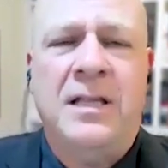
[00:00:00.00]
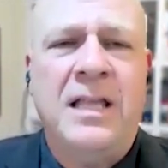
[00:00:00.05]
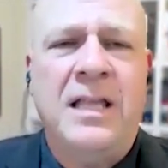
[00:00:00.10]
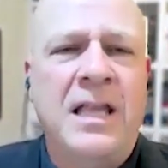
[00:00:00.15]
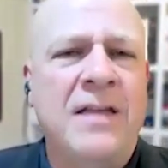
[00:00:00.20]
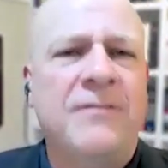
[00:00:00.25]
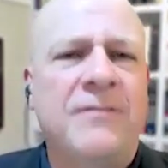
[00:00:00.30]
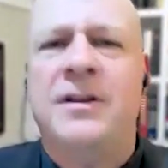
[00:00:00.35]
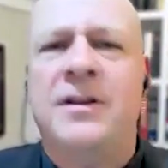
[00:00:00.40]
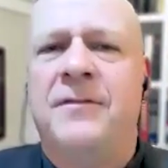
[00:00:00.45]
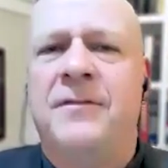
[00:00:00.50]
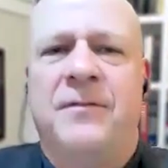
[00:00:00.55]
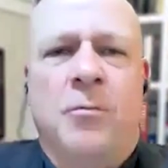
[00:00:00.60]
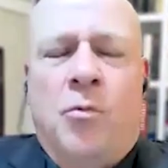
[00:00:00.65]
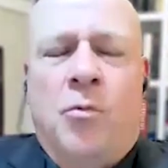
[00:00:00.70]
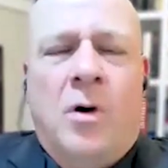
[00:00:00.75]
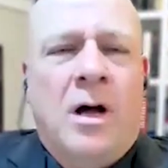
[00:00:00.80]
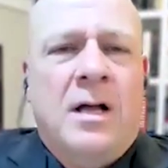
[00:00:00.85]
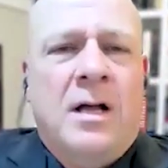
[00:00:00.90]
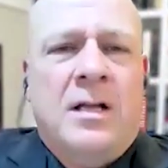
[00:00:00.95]
even if it
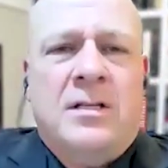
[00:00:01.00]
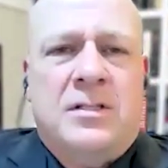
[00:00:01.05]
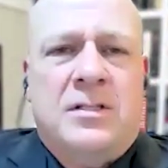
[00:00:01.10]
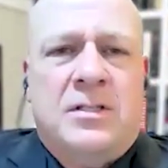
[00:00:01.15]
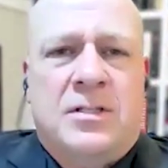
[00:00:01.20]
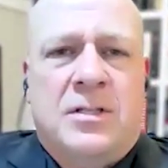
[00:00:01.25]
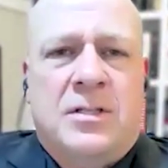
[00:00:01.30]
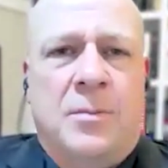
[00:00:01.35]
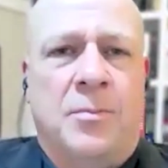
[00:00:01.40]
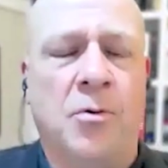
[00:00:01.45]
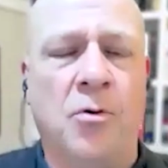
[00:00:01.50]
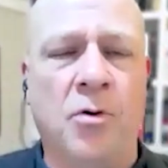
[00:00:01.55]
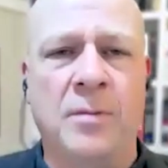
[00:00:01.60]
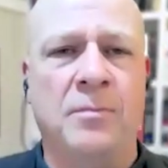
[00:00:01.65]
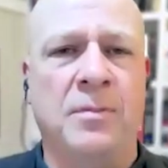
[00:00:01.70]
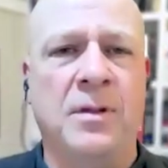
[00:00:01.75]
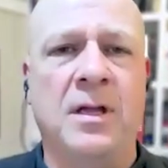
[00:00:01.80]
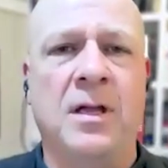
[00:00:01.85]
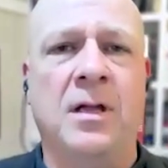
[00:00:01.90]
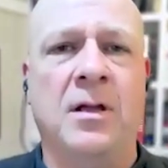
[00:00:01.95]
was, the
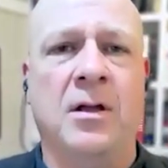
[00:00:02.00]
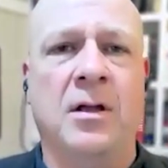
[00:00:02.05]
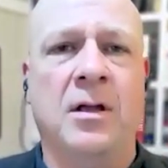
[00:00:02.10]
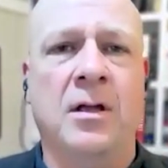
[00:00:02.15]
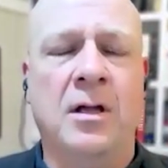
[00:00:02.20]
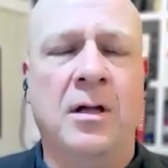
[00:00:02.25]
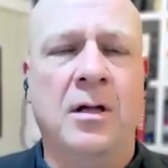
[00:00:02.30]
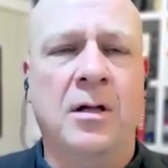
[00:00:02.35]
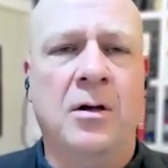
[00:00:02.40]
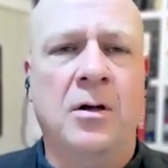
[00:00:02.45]
point being